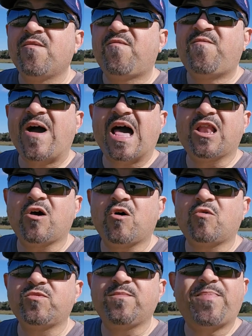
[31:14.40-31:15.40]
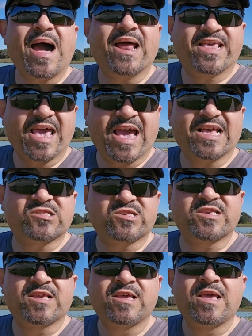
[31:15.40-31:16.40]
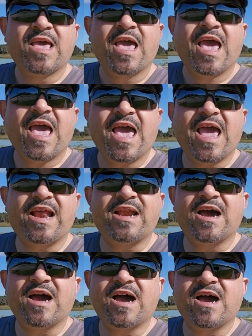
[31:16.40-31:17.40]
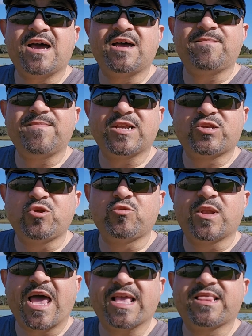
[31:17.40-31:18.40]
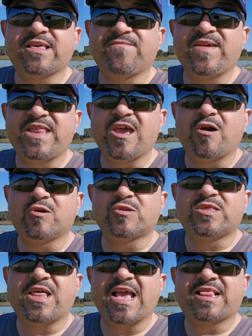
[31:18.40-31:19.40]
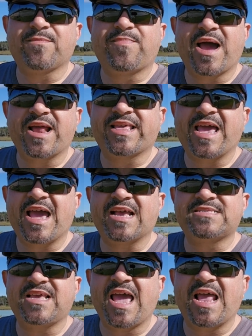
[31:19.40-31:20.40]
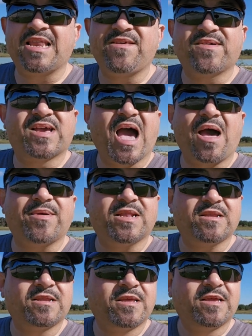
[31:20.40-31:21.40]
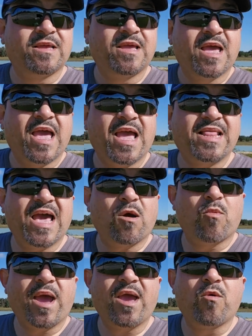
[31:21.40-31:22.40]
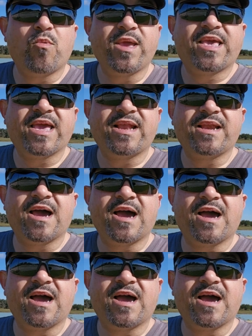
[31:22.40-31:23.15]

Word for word: Follow the podcasts, and make sure you like the videos, like the podcast, and leave a comment. And that way we can